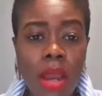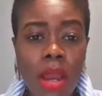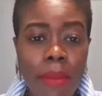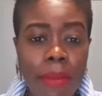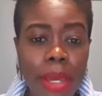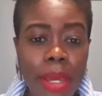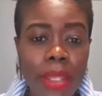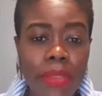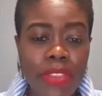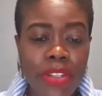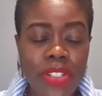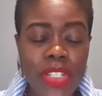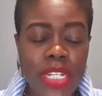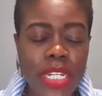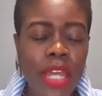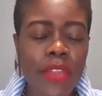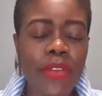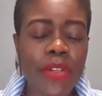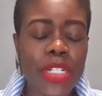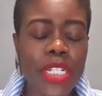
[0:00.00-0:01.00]
about, there's
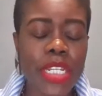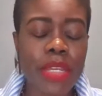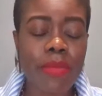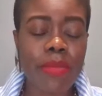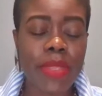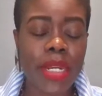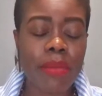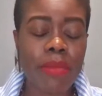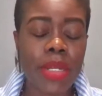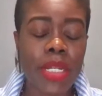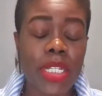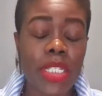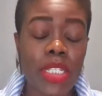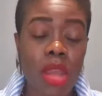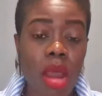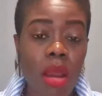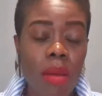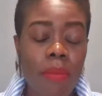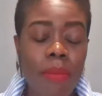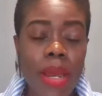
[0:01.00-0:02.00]
another tip that I'm going to
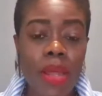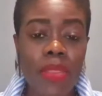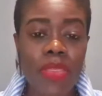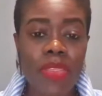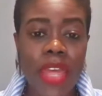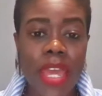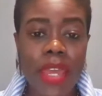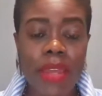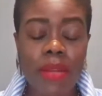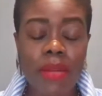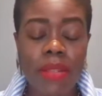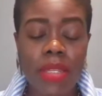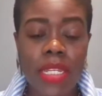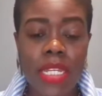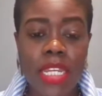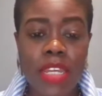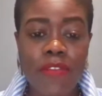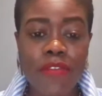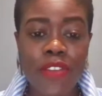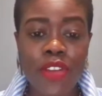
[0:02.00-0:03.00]
talk about that
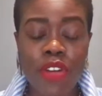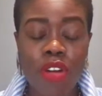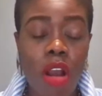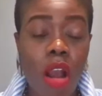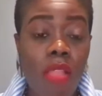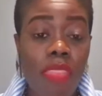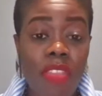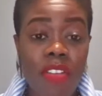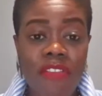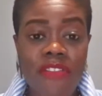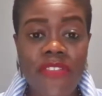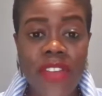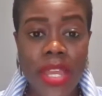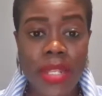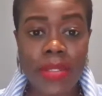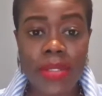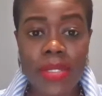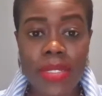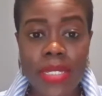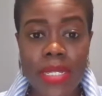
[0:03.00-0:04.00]
if you're on the
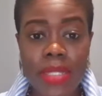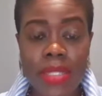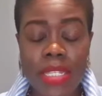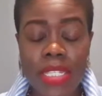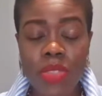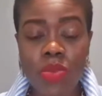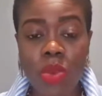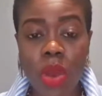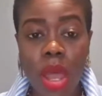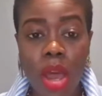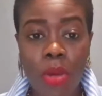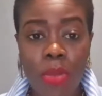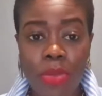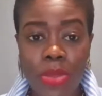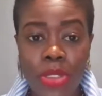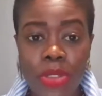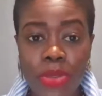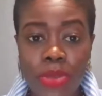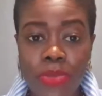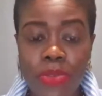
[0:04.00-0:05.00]
fence, this will help
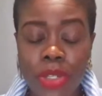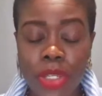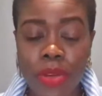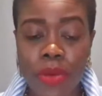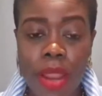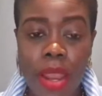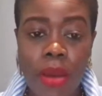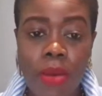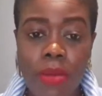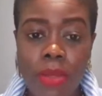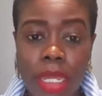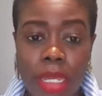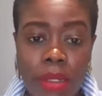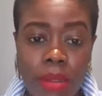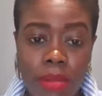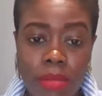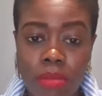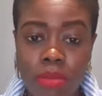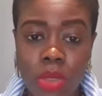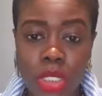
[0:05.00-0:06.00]
you figure out
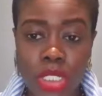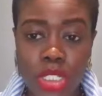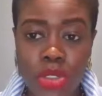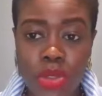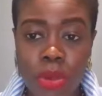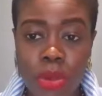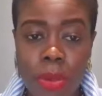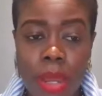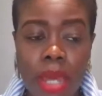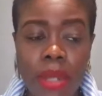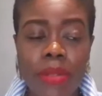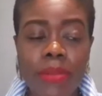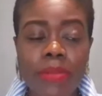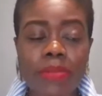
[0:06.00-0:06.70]
like what to do about it.